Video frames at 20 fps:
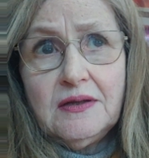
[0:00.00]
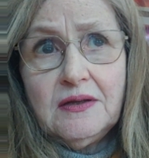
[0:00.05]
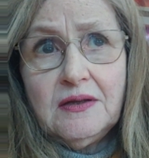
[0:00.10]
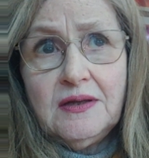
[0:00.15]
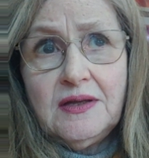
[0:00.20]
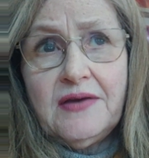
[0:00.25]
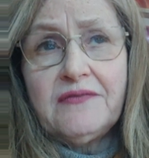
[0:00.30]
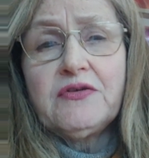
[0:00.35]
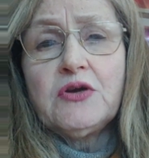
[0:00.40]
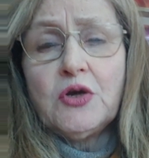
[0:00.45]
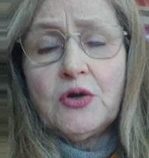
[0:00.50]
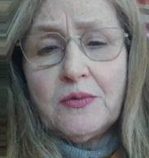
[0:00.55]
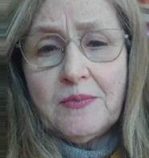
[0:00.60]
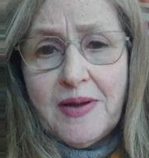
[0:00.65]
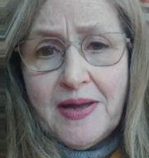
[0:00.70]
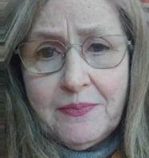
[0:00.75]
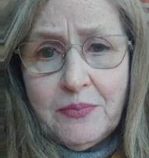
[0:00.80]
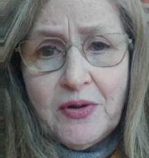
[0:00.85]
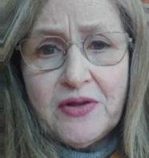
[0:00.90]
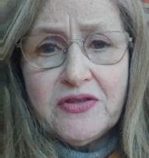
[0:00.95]
giving her
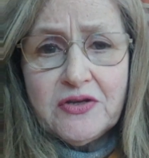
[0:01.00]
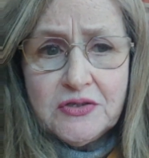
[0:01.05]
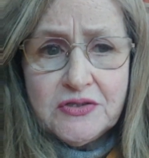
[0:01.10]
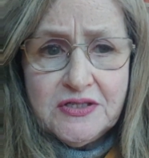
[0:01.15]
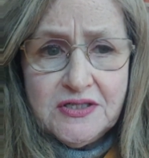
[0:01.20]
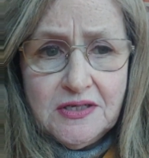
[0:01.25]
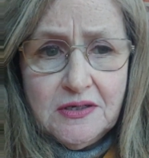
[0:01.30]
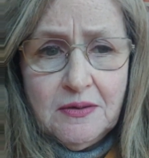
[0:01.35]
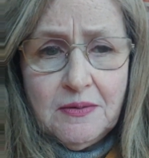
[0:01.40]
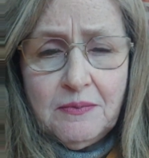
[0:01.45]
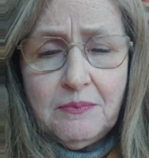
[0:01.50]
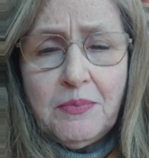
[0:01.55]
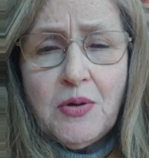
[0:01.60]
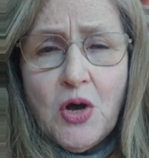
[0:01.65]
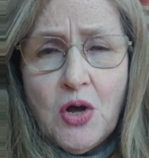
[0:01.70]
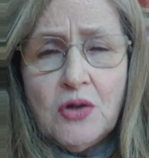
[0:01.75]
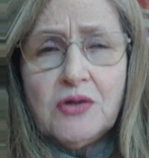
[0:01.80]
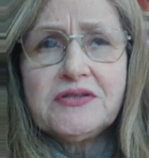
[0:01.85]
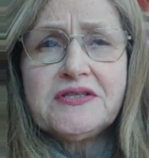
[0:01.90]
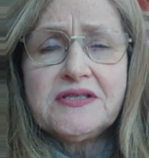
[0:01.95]
my brother's
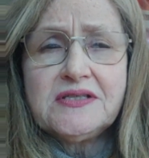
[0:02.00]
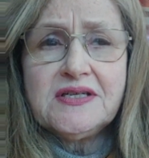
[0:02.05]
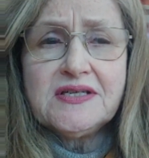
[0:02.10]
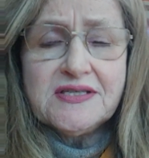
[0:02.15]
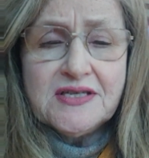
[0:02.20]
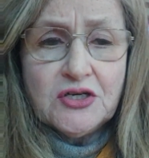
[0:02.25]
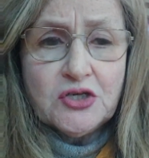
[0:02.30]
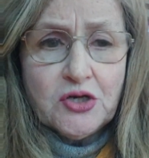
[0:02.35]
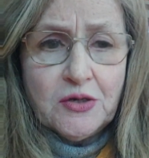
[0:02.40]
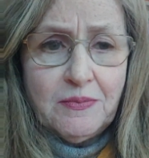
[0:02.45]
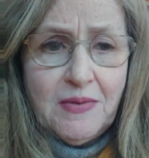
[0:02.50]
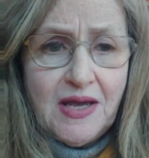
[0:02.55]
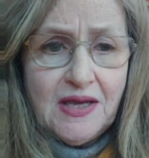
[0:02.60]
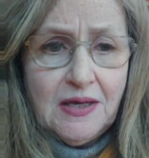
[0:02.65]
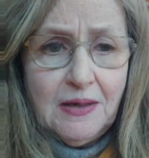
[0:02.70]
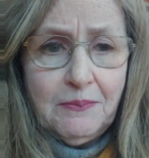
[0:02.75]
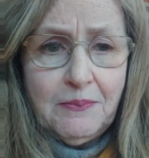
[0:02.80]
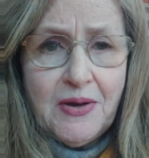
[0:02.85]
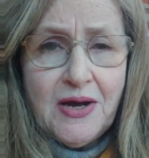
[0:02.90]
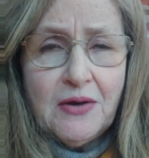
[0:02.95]
Paul's
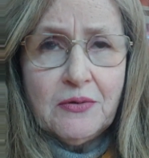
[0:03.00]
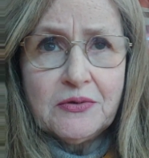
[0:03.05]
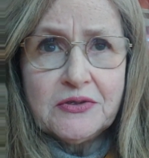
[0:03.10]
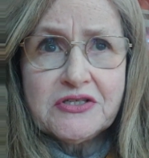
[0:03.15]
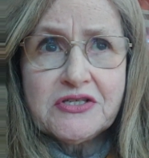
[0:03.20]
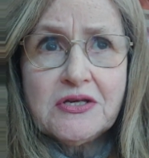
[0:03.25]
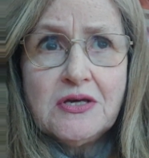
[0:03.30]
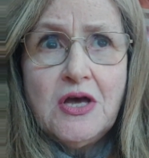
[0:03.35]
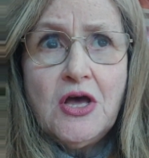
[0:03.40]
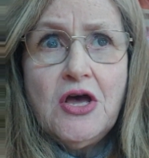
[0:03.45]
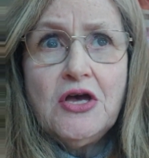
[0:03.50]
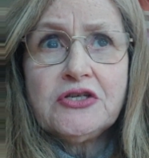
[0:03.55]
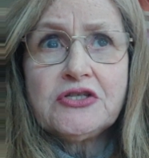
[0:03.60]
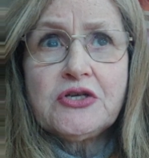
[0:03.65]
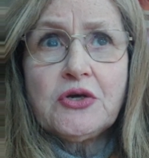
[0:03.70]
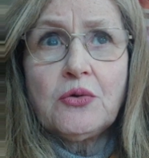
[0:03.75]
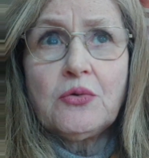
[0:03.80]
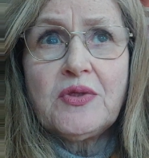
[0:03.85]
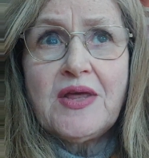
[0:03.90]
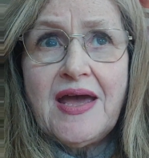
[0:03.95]
decision-making powers.
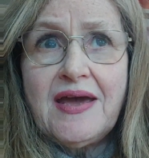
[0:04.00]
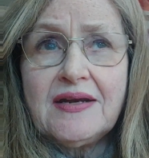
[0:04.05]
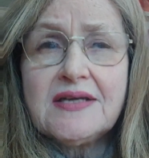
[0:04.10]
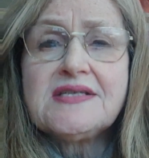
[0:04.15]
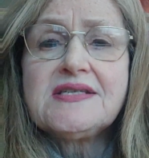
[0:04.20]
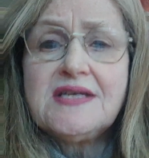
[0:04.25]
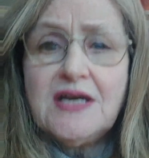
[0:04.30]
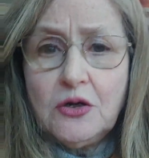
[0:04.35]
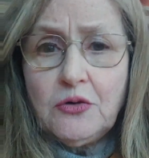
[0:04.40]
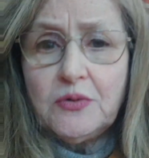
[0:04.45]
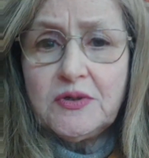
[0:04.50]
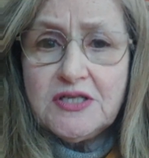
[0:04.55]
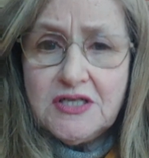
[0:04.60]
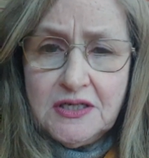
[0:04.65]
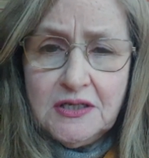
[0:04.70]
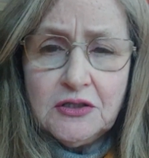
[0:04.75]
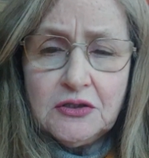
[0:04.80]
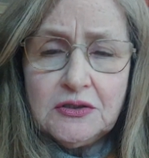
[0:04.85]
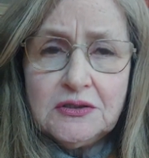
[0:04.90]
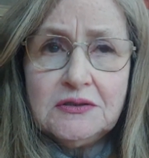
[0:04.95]
So they had a secret
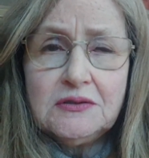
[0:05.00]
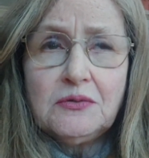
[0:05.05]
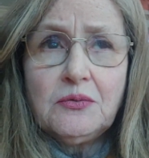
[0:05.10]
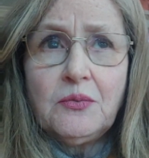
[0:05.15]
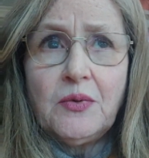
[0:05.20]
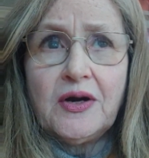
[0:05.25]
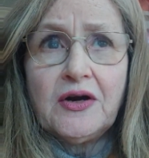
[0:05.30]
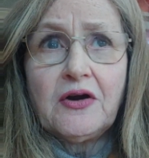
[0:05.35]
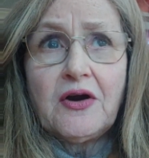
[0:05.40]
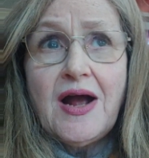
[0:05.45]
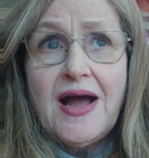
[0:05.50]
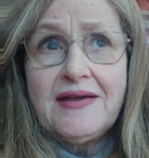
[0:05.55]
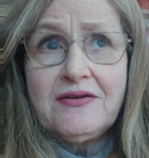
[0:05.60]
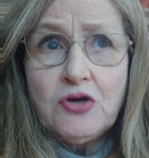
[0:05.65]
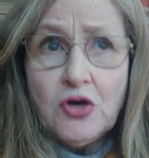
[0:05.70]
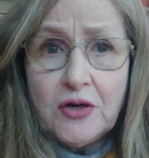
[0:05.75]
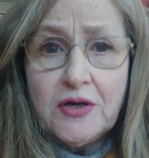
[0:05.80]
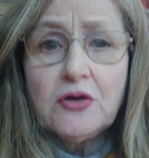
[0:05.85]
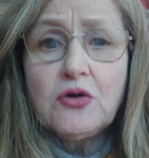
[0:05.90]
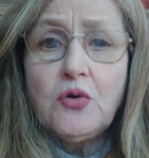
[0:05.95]
deal where I
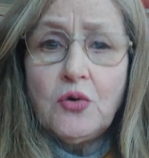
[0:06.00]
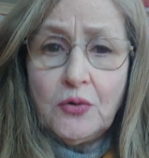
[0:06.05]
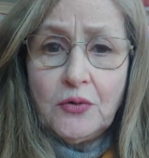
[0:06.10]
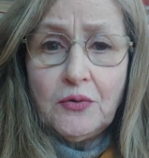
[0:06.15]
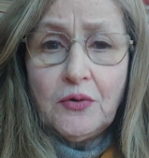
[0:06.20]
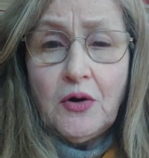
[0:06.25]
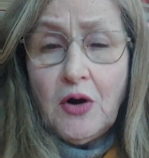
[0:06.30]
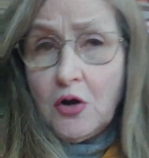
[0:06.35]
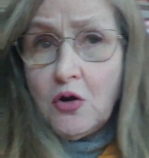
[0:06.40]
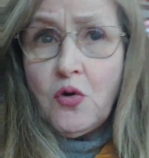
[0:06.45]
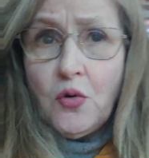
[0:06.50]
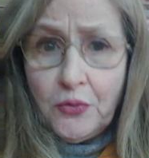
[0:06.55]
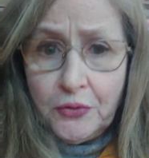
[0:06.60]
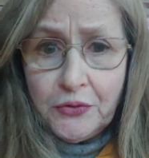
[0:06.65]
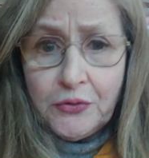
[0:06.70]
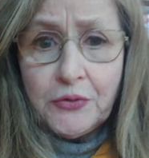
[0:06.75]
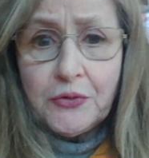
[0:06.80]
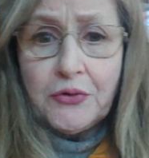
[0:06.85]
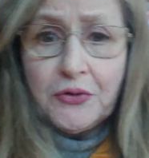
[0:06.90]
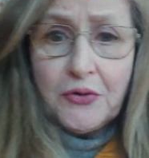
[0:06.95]
got a court
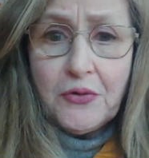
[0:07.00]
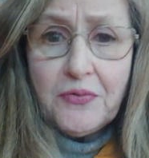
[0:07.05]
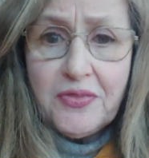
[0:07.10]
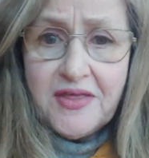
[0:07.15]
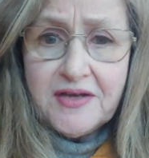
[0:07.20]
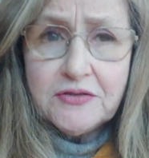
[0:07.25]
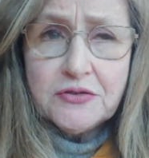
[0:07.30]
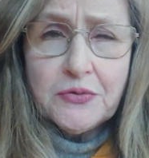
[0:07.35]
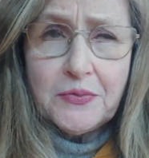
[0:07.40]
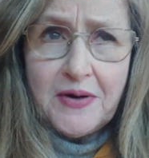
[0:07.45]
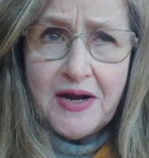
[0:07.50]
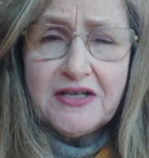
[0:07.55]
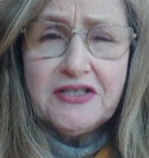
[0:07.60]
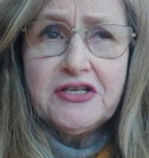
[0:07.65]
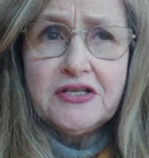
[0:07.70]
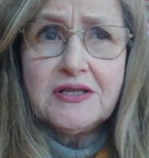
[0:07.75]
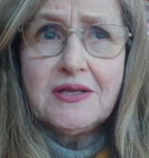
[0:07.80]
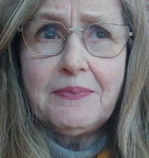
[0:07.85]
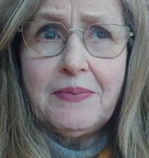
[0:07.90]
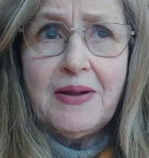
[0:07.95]
order that
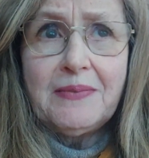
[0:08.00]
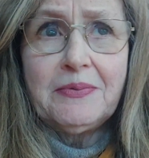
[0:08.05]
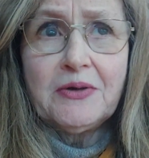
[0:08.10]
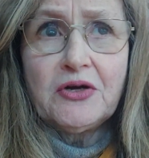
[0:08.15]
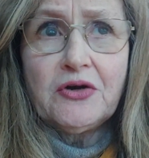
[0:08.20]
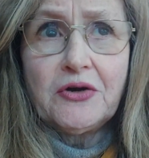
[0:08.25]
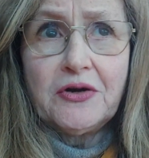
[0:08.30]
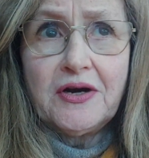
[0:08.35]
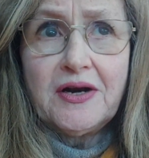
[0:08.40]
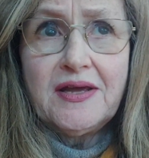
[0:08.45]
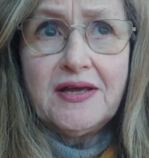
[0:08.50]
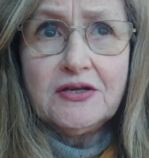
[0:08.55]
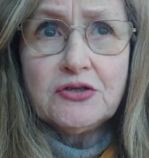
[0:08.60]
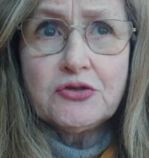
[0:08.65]
directed the Public Guardian